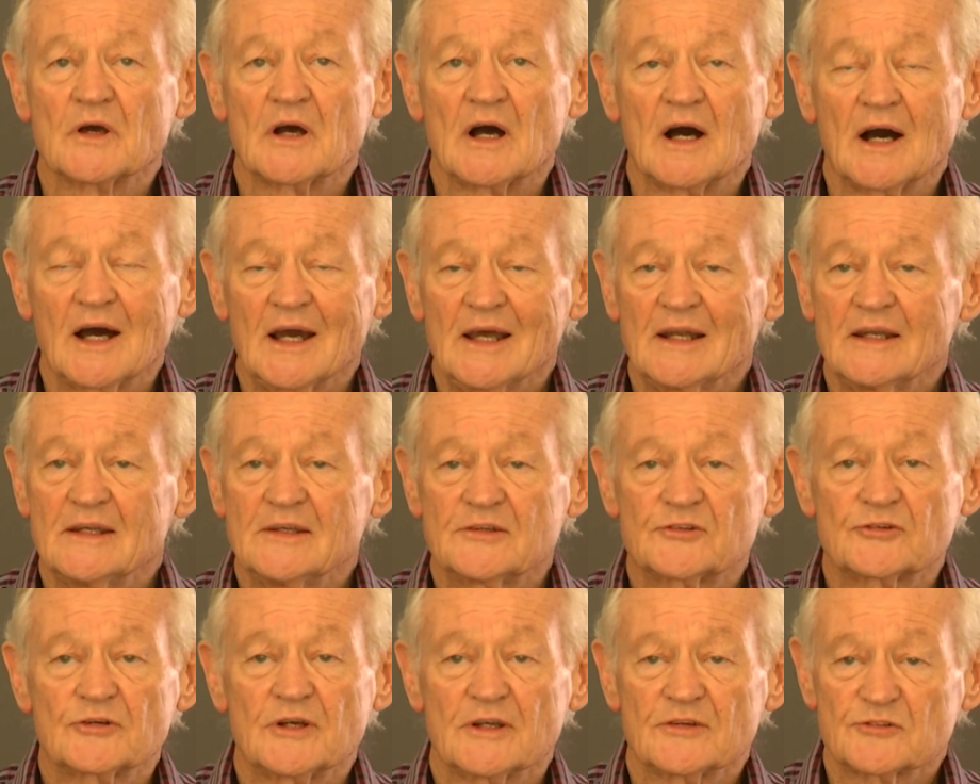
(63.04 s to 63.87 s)
highly
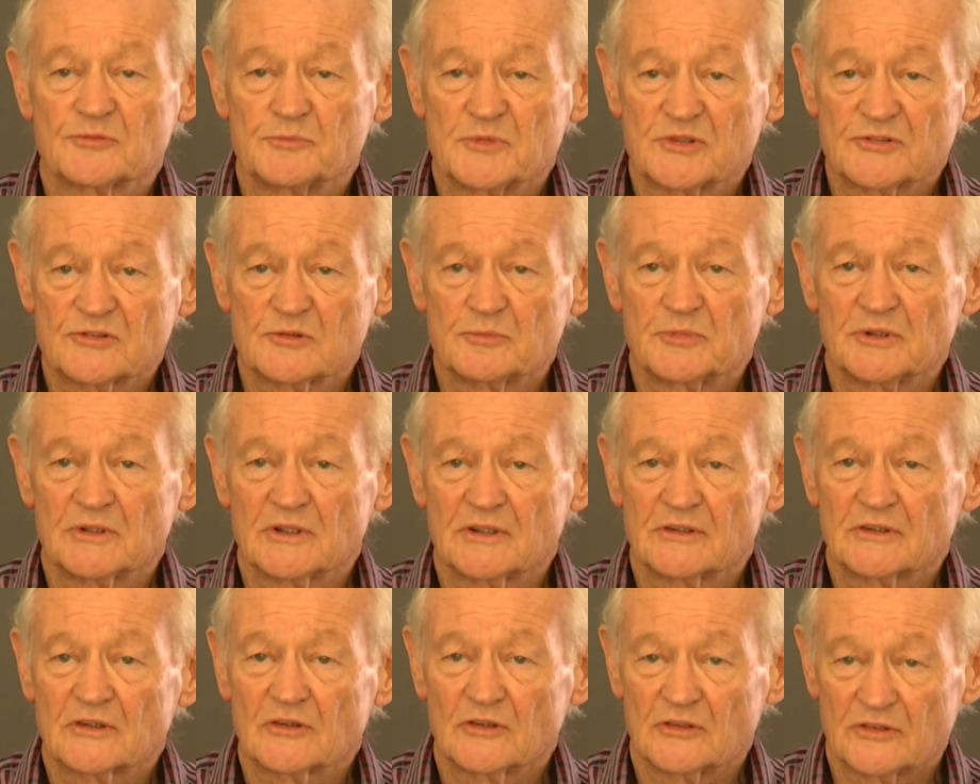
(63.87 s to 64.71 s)
transmissible
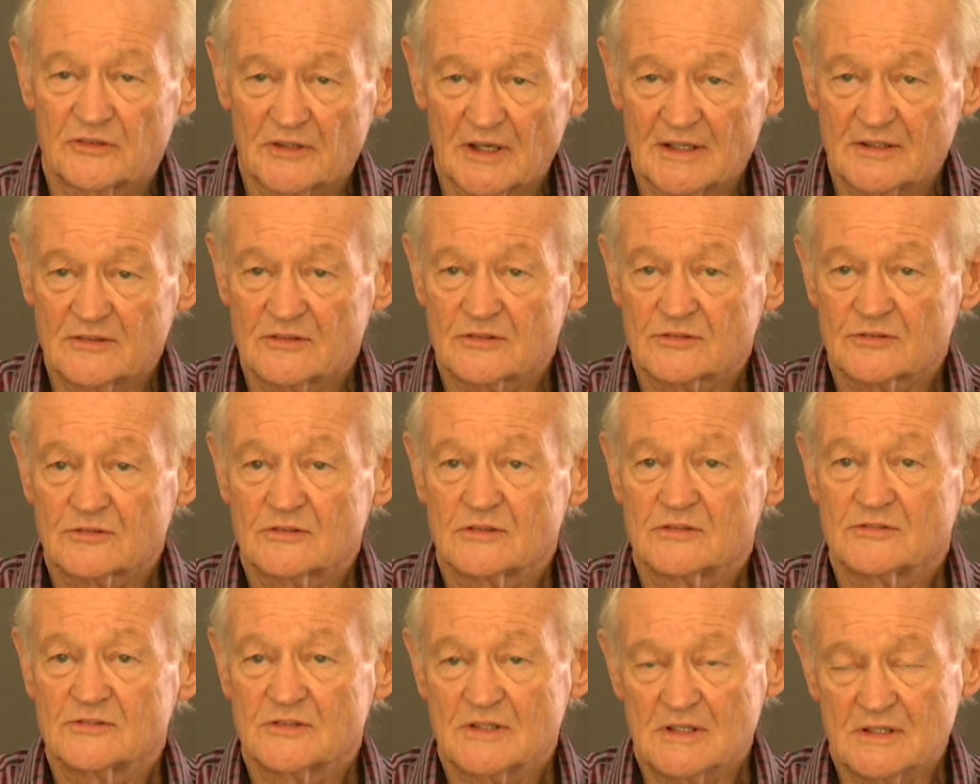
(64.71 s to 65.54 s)
and contagious
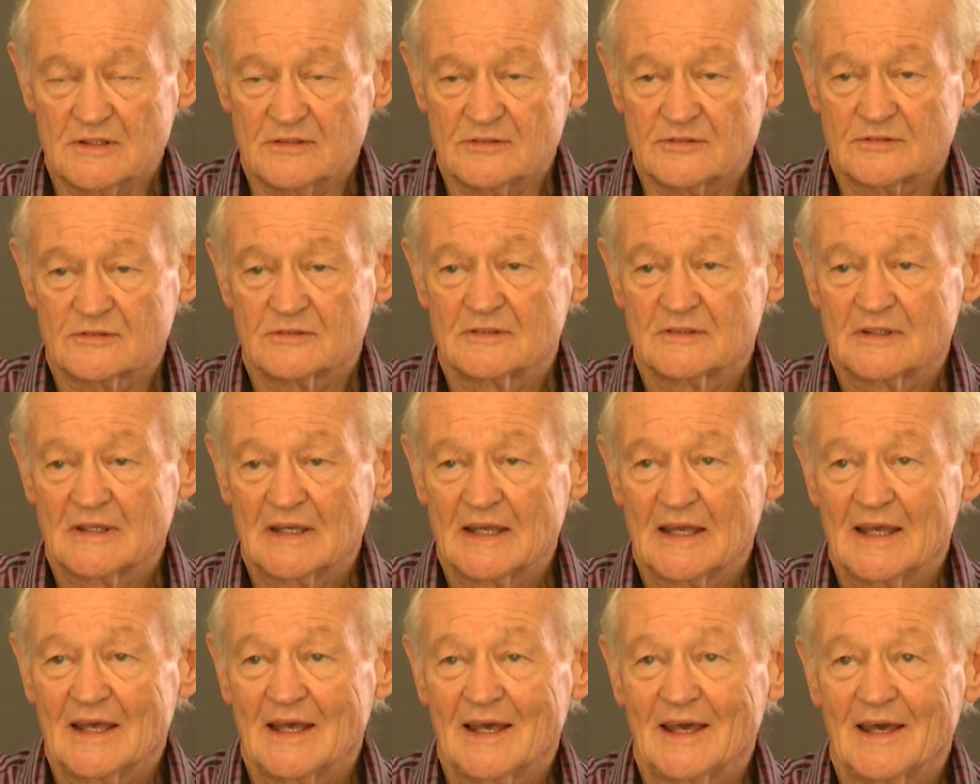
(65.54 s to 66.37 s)
disease,
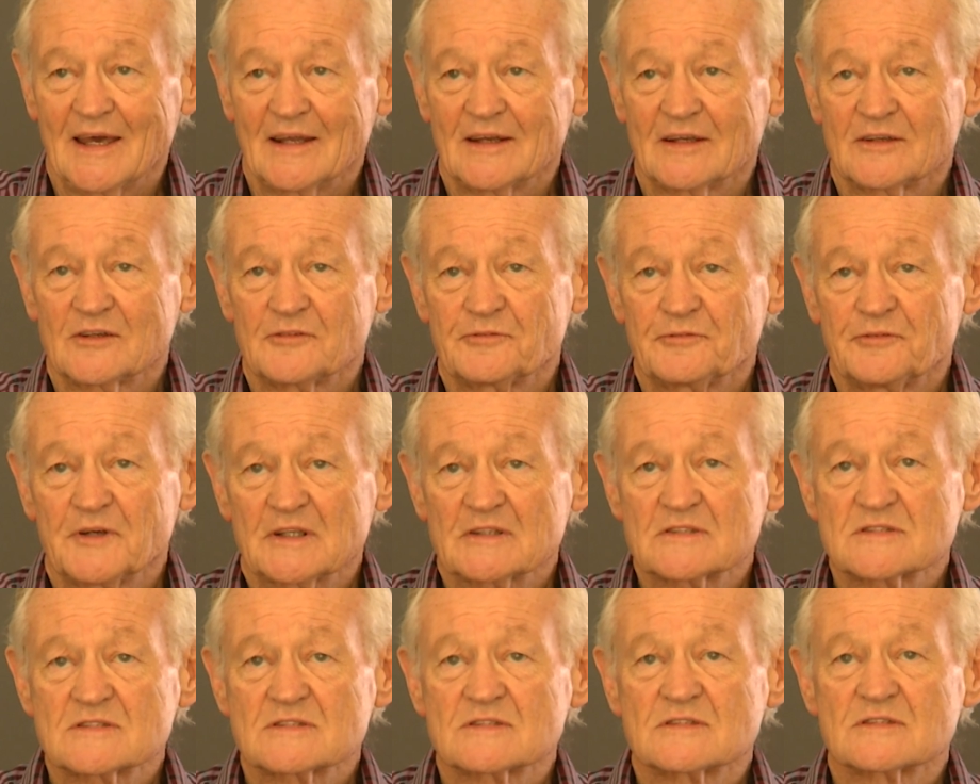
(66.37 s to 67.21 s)
and it
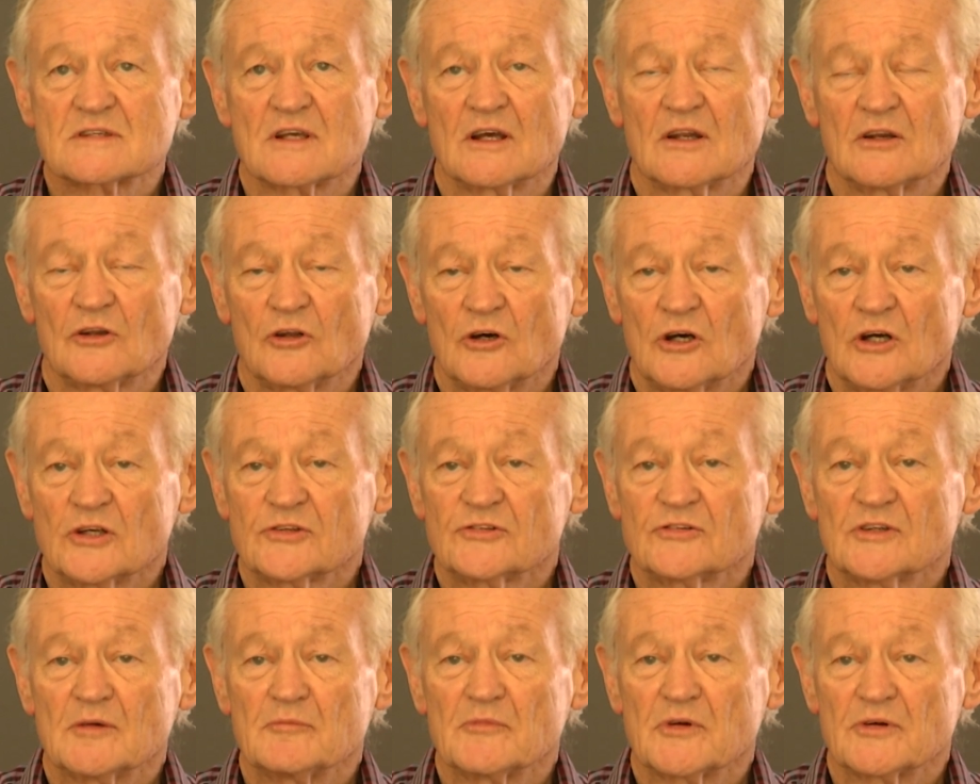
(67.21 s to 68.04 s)
affects a large
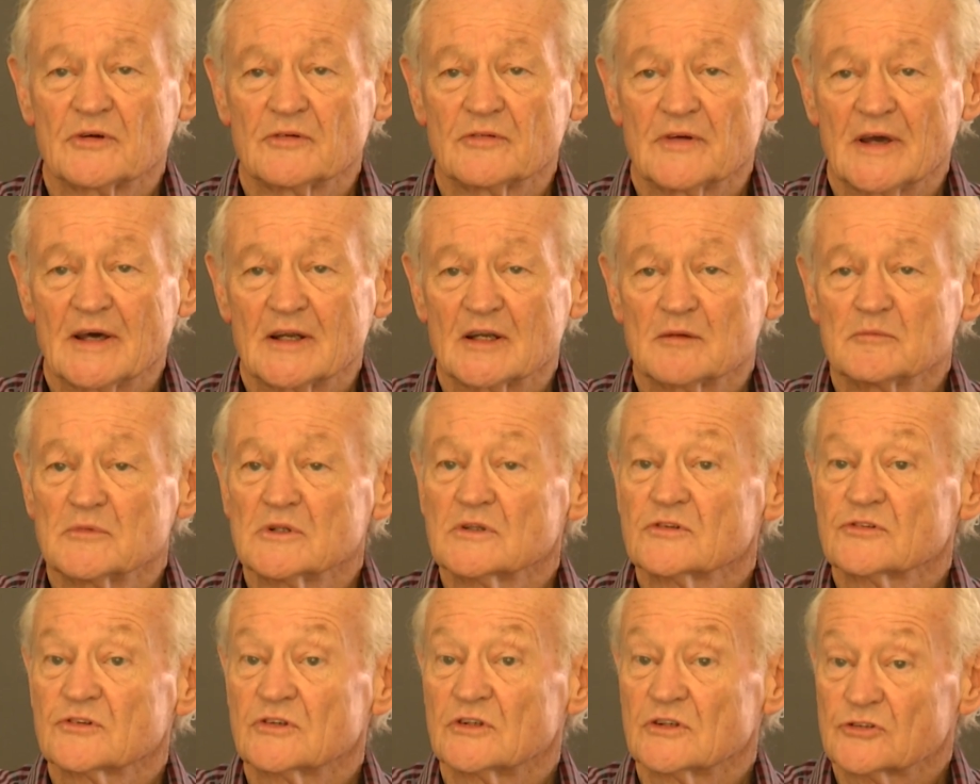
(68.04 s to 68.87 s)
number of
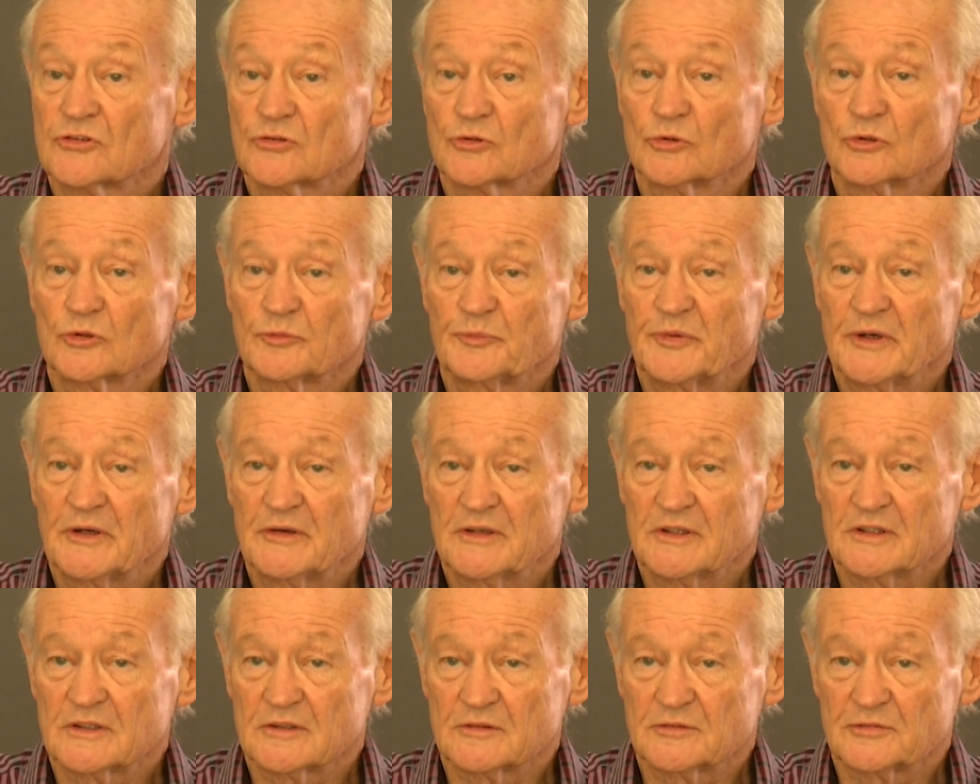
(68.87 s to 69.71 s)
animals in a short
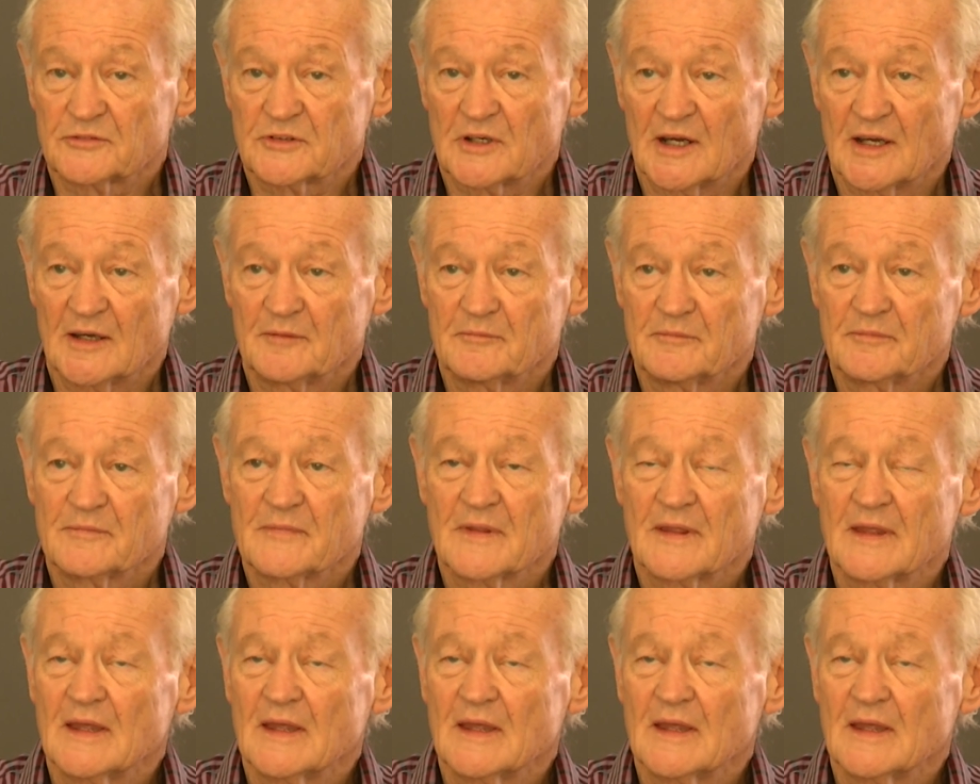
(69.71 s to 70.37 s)
period of time.